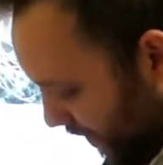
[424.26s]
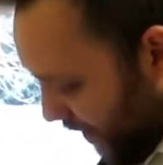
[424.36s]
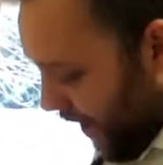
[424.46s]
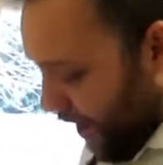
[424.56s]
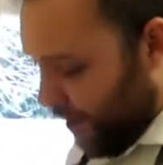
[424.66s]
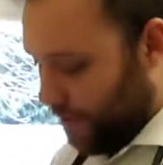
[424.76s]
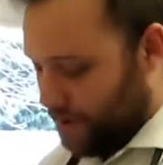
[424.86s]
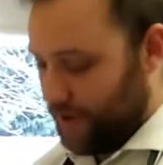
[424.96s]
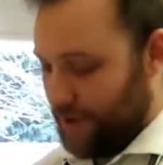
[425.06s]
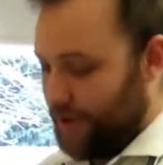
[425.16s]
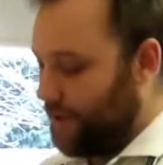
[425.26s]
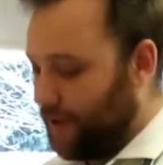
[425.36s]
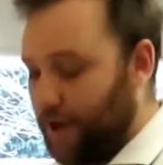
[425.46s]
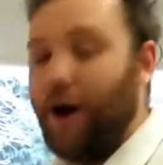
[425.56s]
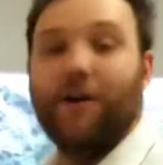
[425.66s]

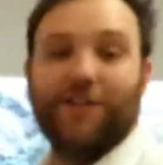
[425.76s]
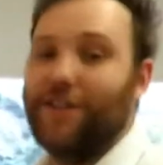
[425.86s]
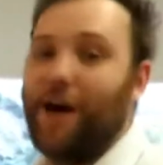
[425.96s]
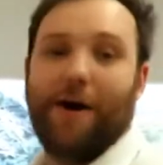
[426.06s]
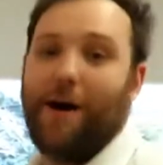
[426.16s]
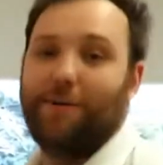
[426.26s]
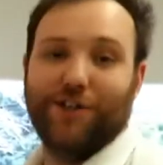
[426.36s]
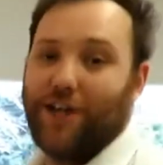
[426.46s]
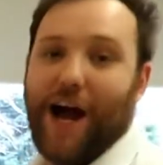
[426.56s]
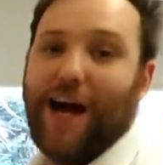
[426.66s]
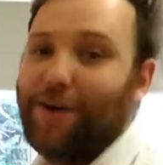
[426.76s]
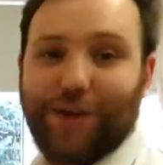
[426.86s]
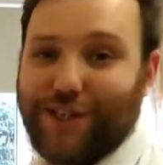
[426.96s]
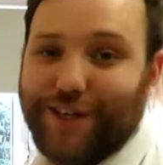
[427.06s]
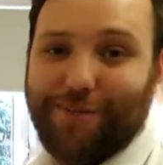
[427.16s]
guys know how much I hate
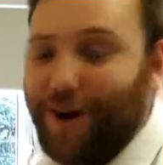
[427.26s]
whisking